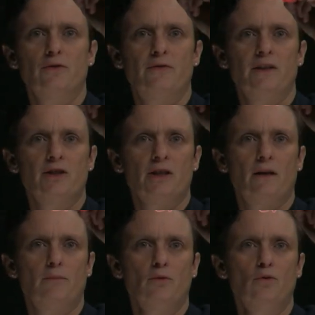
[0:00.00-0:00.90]
finish up
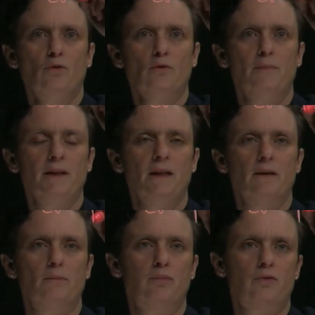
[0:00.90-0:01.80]

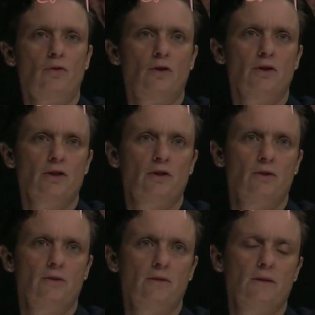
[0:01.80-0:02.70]

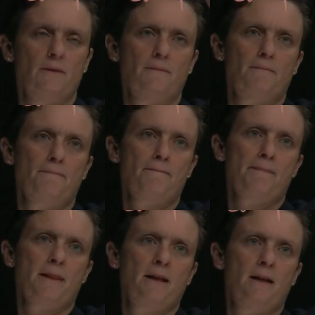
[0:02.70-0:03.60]
lubiprostone,
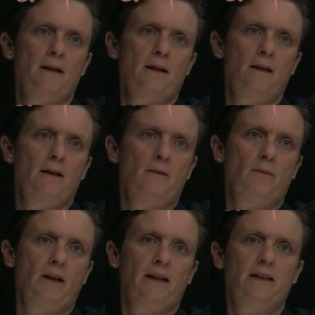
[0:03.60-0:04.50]

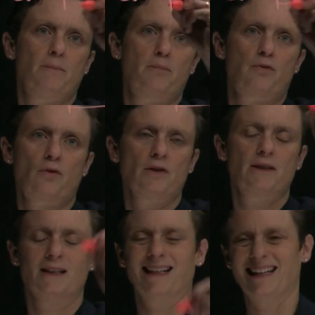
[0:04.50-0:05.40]
well, it's a
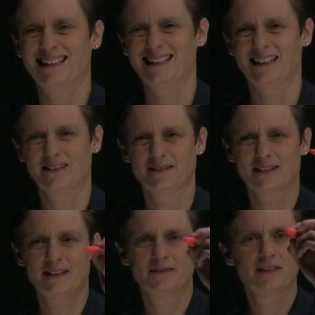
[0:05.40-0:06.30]
prostaglandin
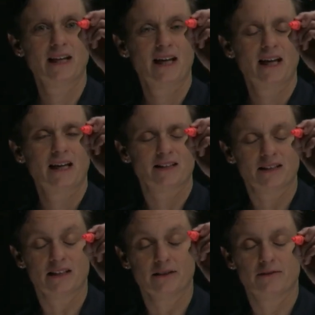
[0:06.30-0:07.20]
derivative,
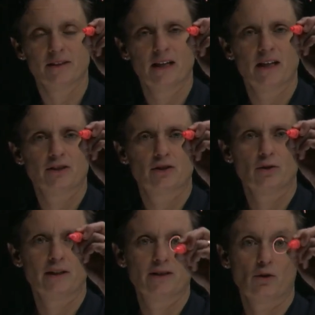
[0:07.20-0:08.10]
so
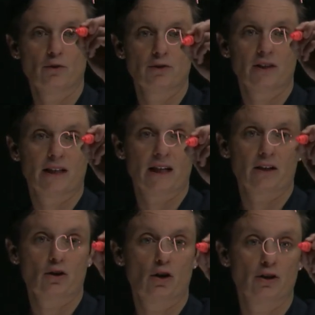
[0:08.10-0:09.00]
it's also again
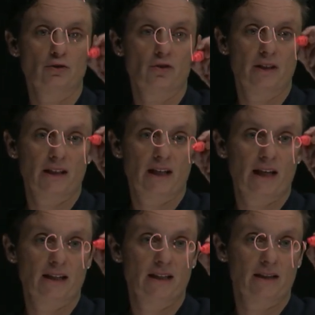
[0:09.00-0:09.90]

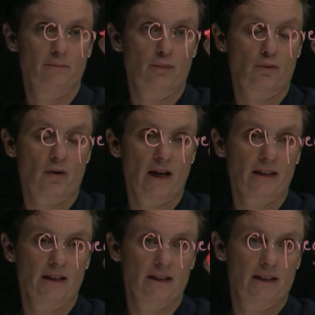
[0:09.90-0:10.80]
contraindicated in
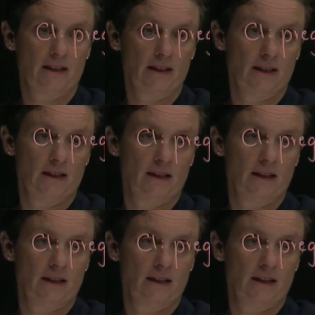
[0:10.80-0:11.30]
pregnancy